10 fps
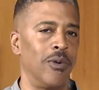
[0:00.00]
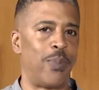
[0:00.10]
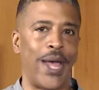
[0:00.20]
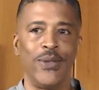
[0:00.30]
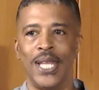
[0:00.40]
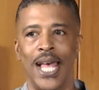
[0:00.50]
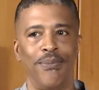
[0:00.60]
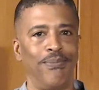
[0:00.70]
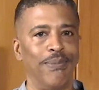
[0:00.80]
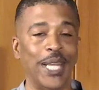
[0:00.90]
pounded
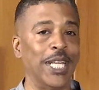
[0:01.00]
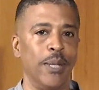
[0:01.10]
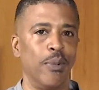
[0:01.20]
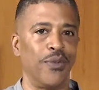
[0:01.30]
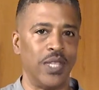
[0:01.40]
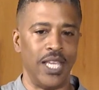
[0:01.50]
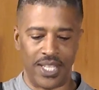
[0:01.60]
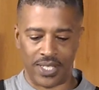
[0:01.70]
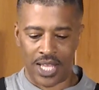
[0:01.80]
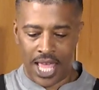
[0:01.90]
out any number of
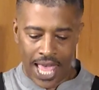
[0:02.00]
things,